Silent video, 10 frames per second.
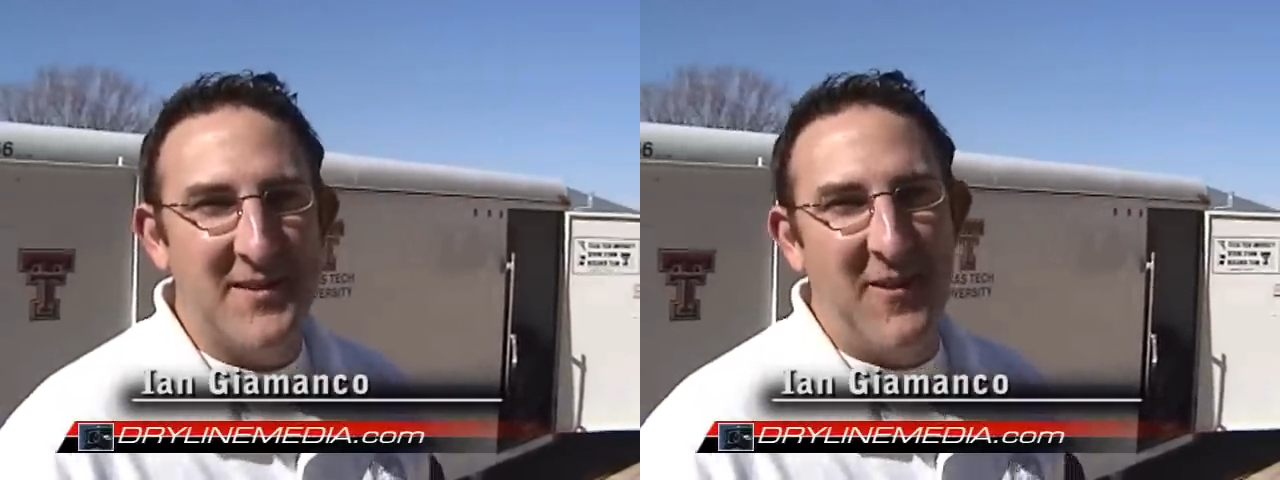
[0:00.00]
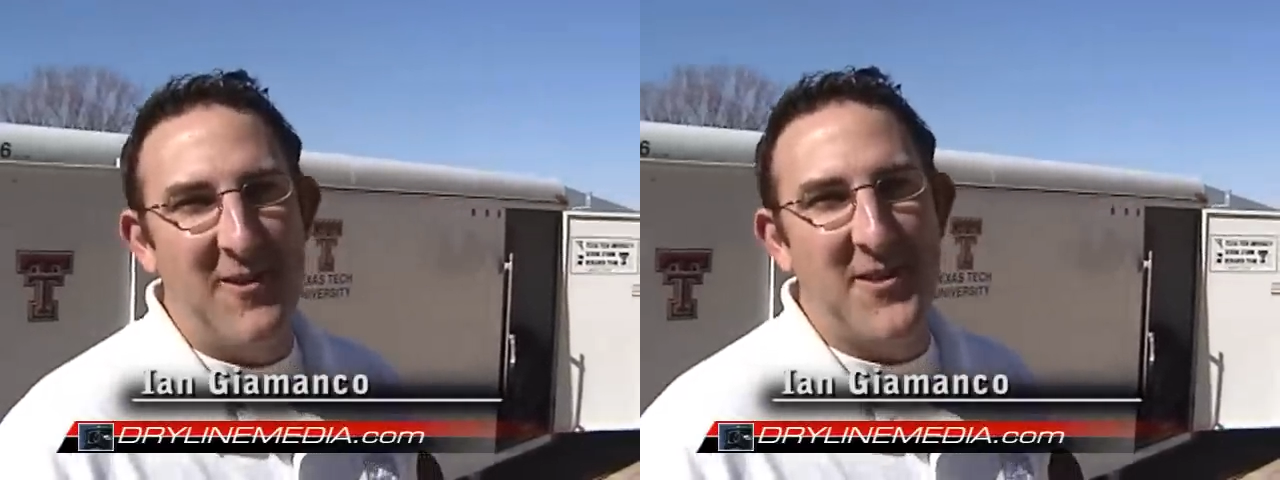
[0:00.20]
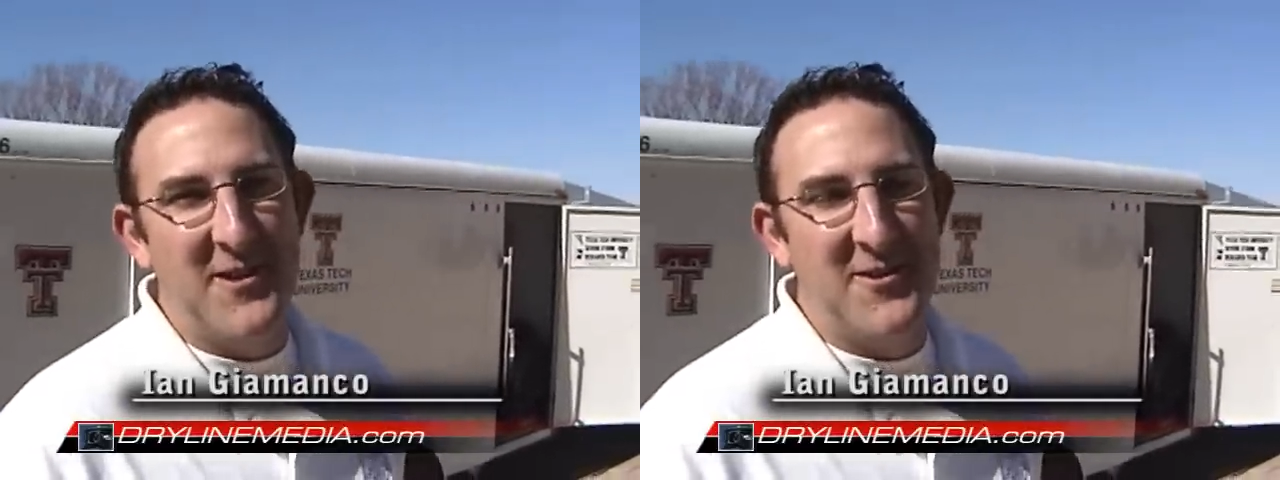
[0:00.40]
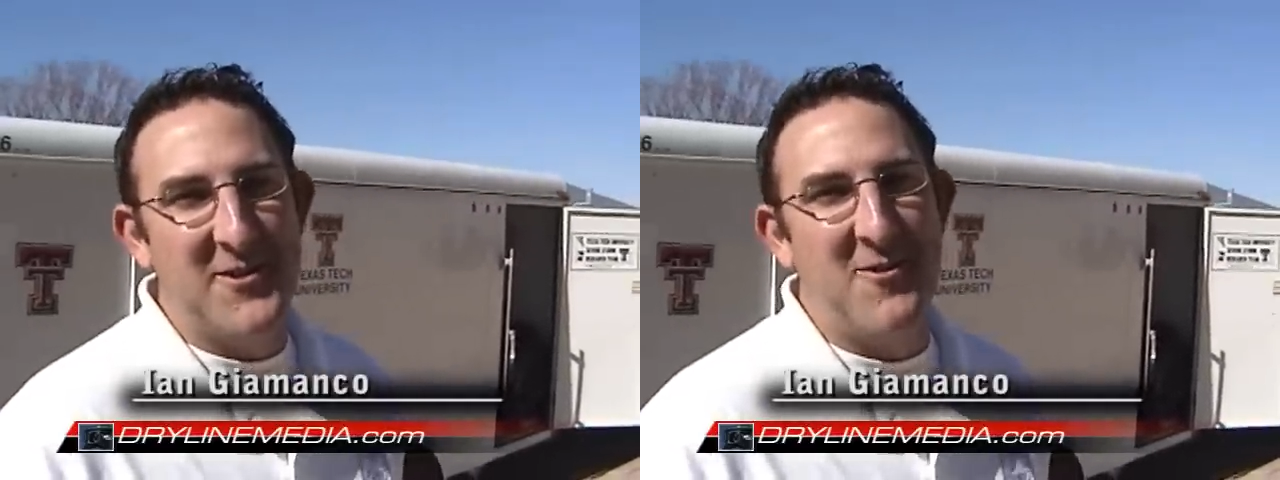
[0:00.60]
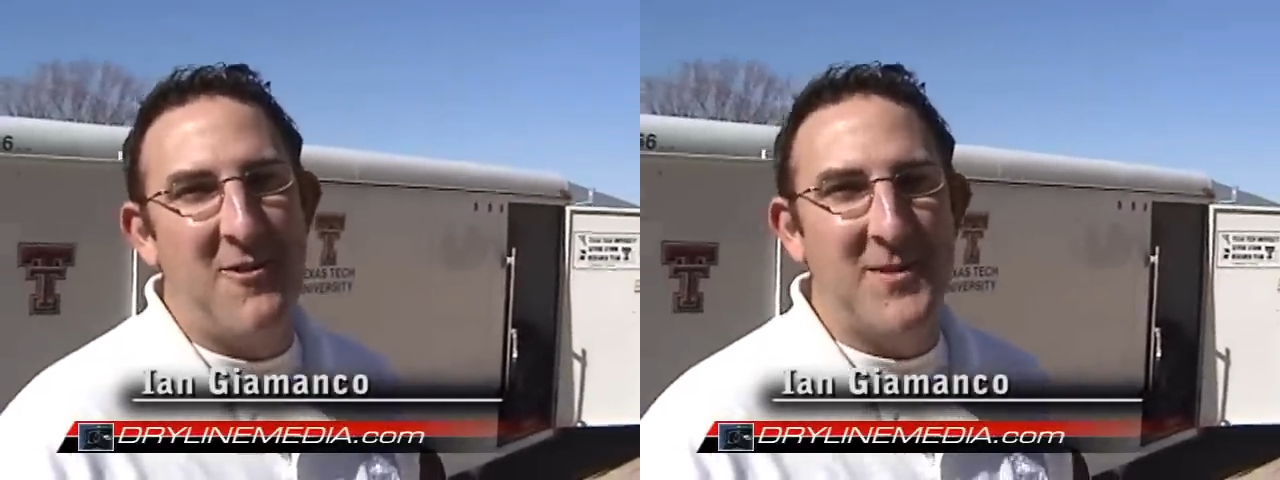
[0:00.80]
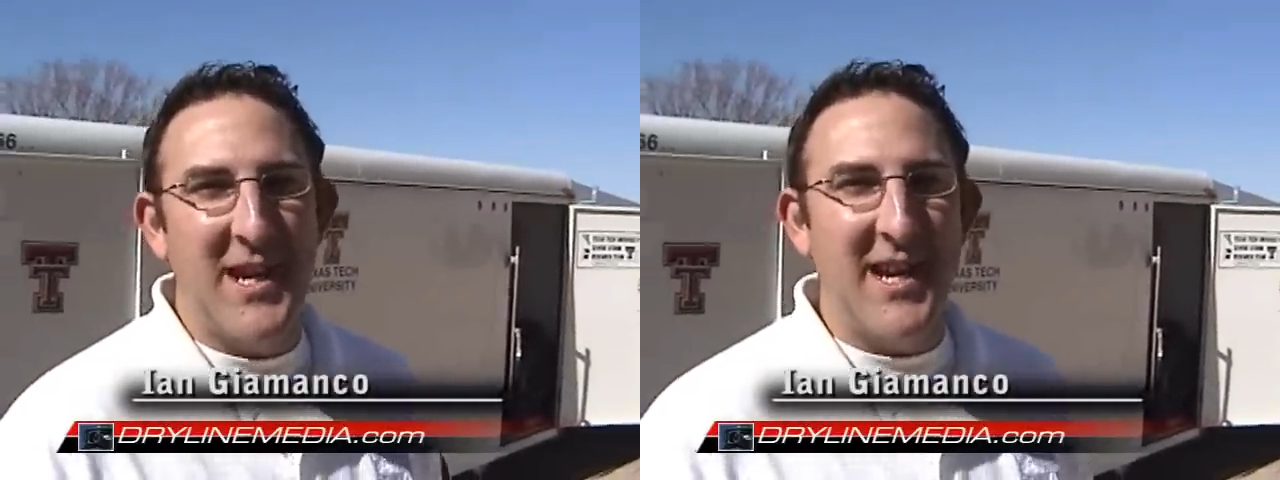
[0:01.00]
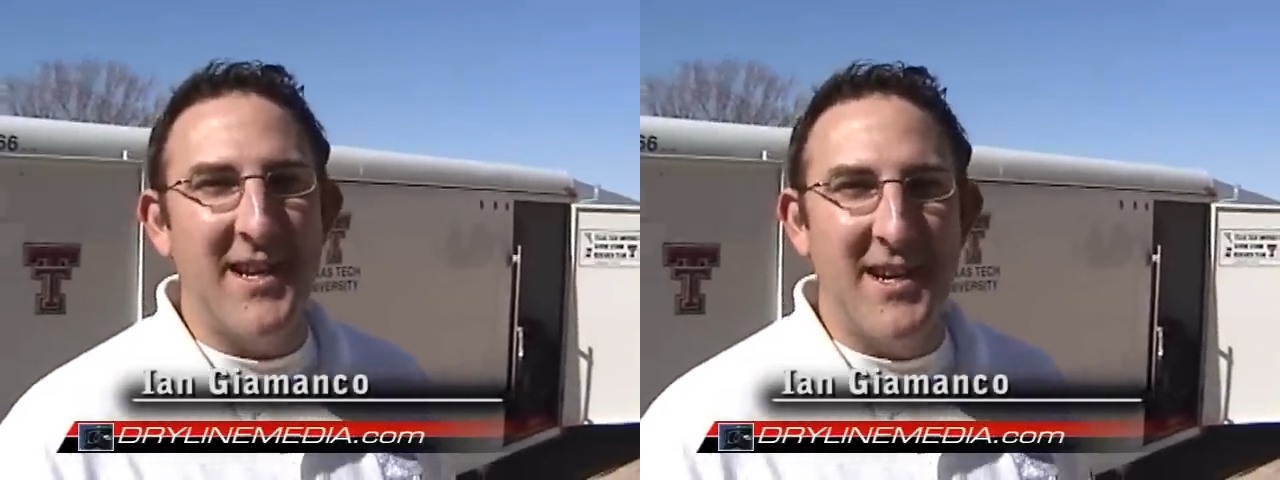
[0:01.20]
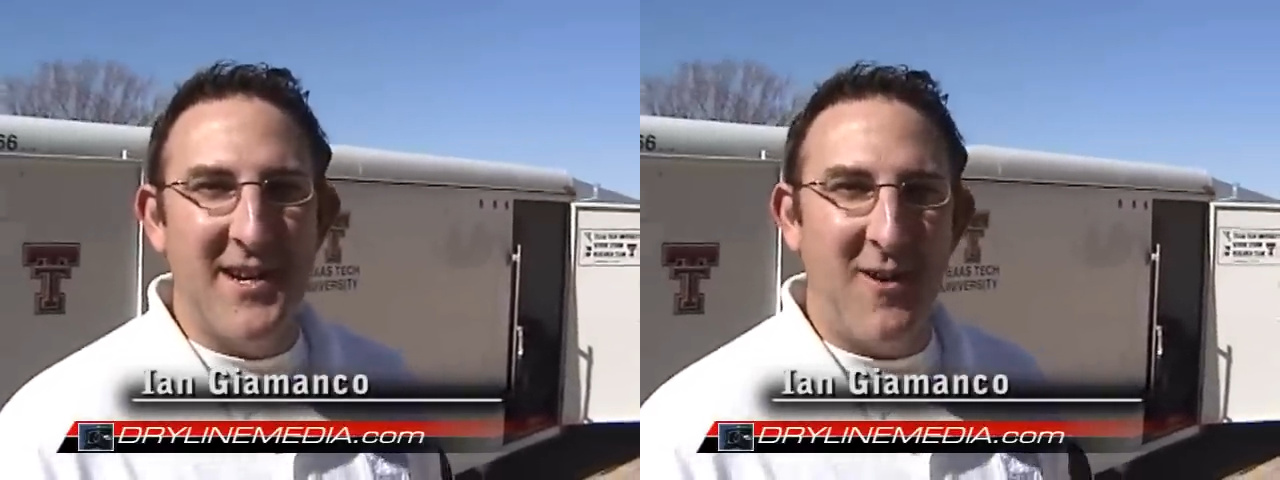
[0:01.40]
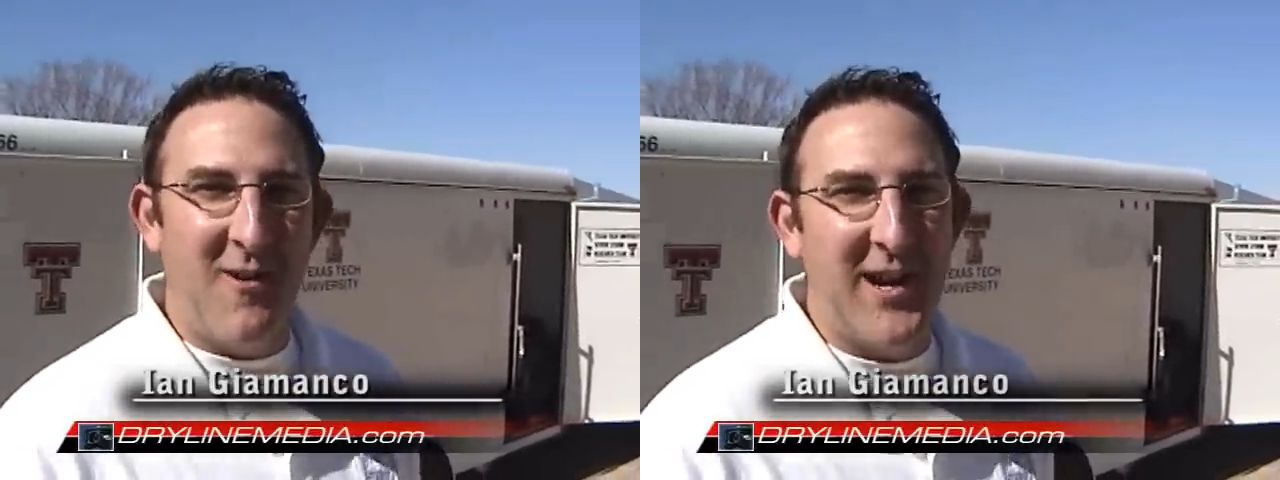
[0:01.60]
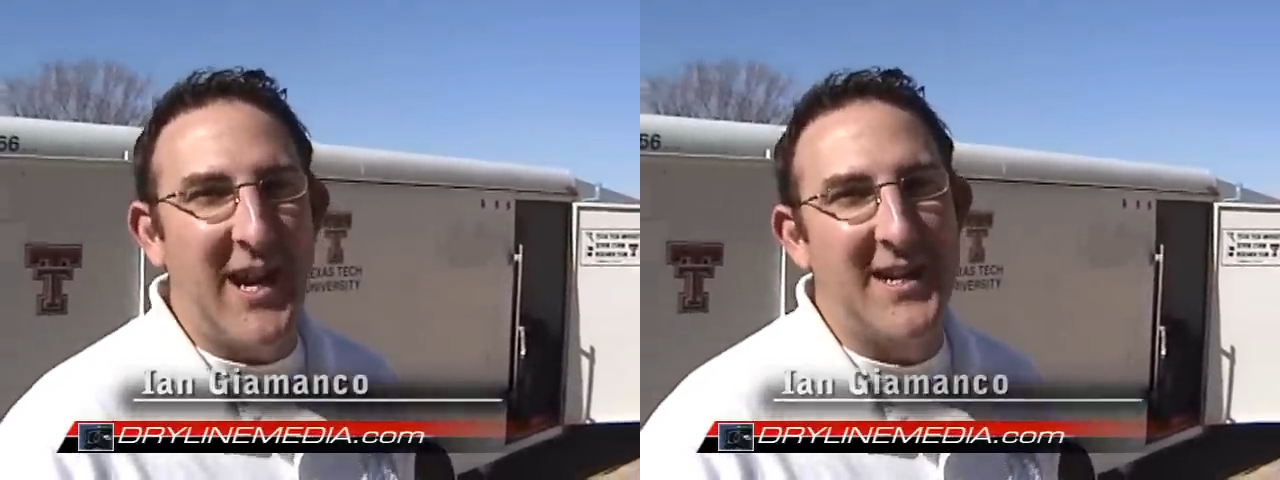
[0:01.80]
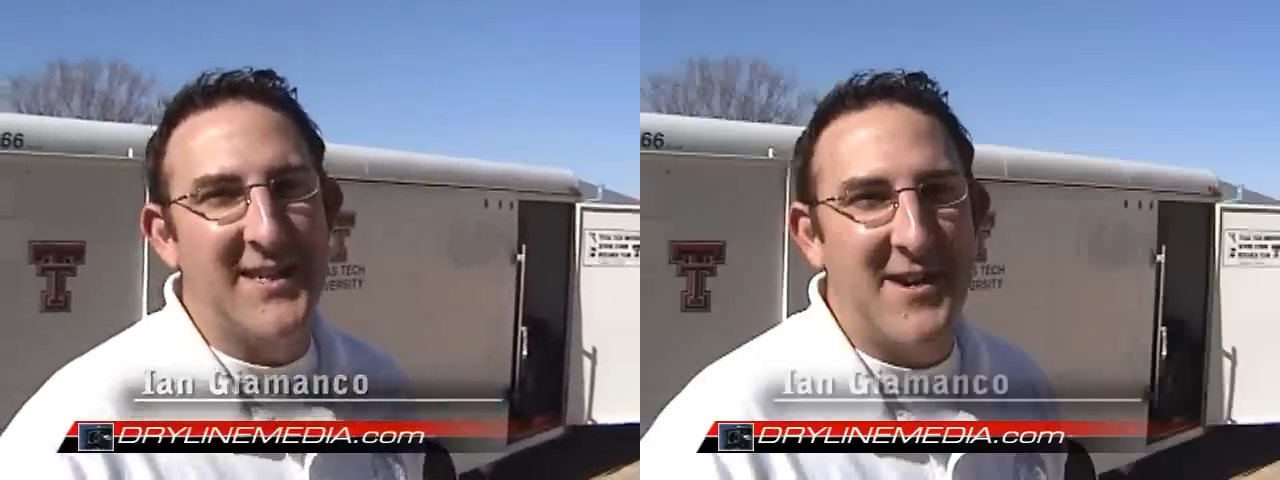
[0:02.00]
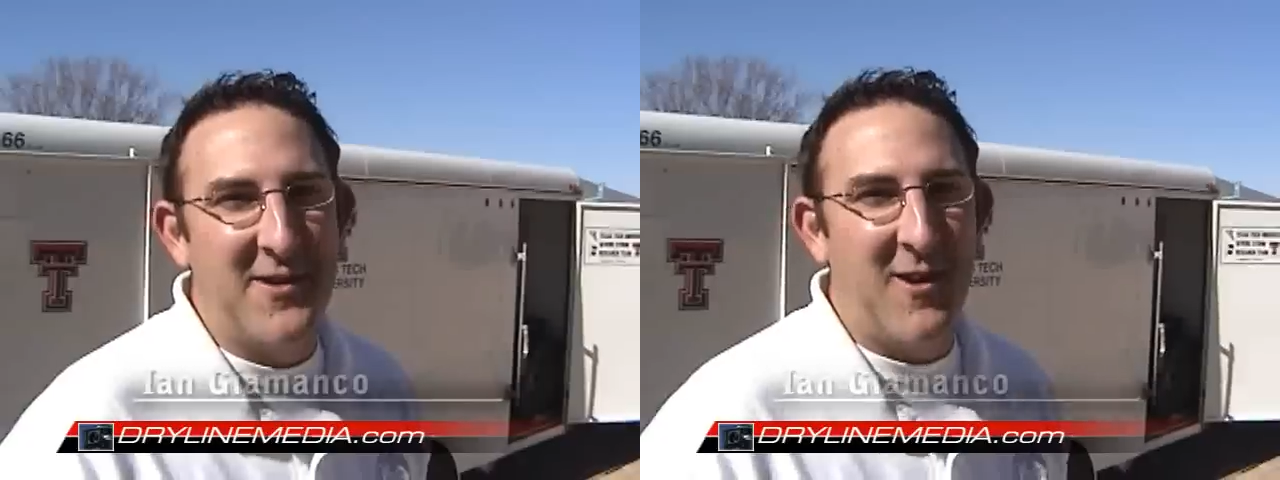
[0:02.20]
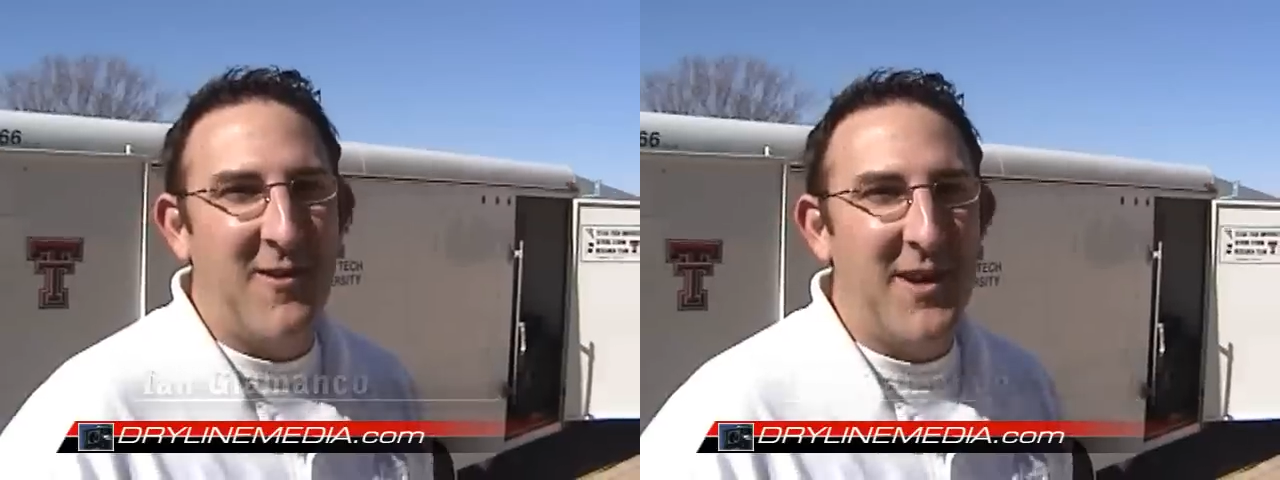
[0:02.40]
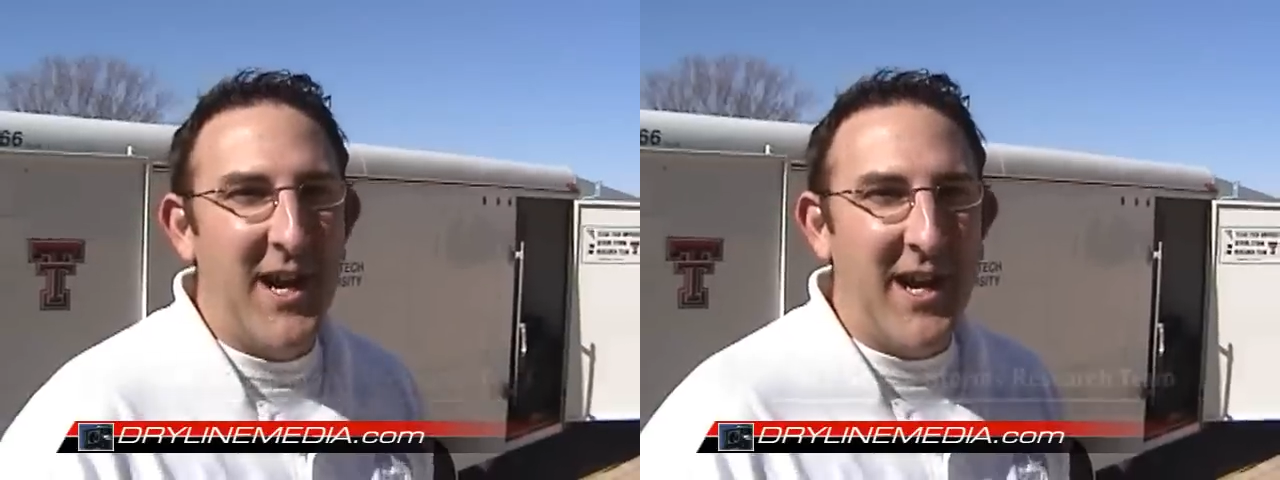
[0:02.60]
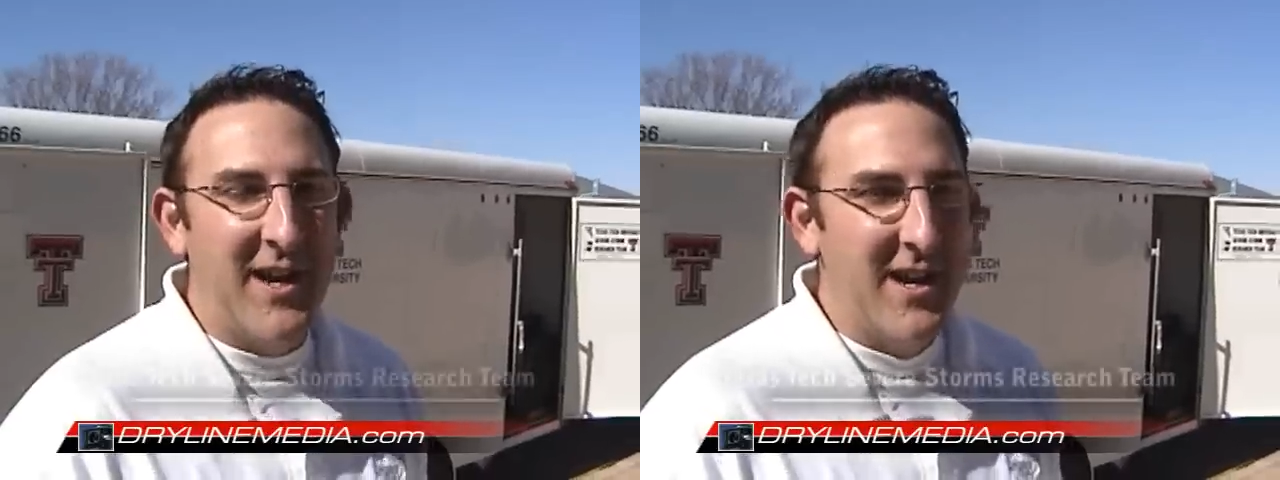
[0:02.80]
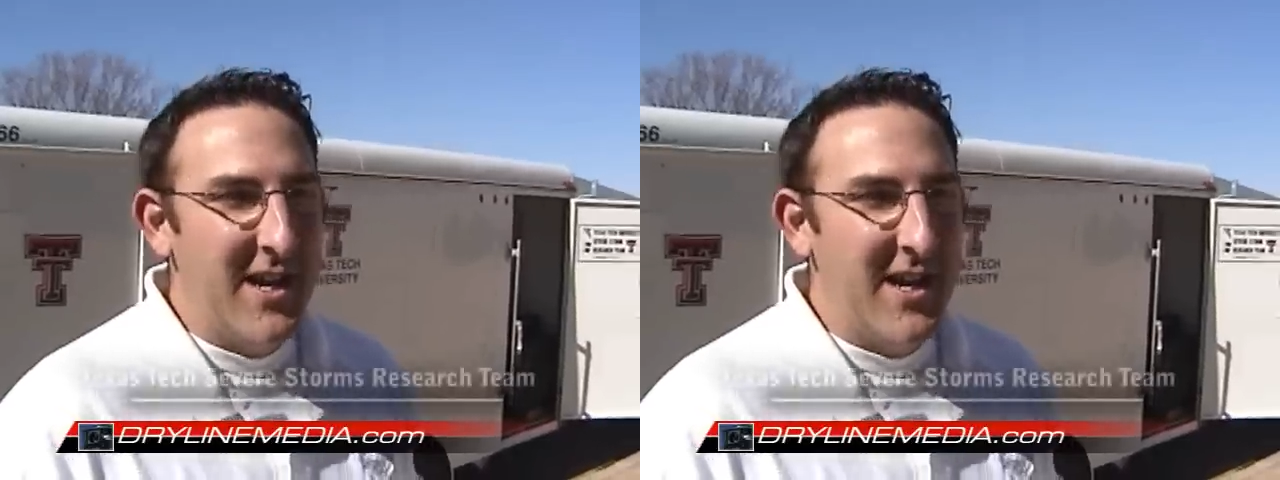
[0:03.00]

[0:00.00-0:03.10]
severe thunderstorms and uh, hurricanes out here today.